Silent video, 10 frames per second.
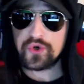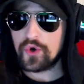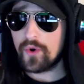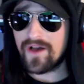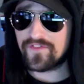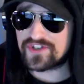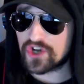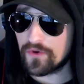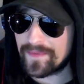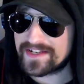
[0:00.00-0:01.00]
whoever
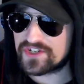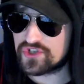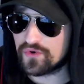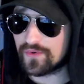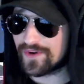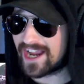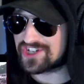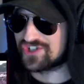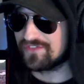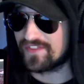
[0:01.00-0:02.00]
told me to do a
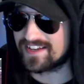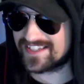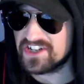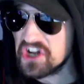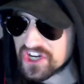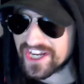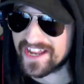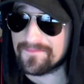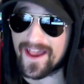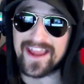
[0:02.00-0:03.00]
reaction of this. Look at
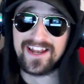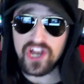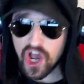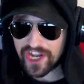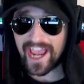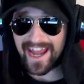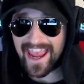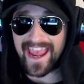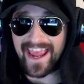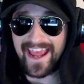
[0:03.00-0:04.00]
it, mate. Look at it.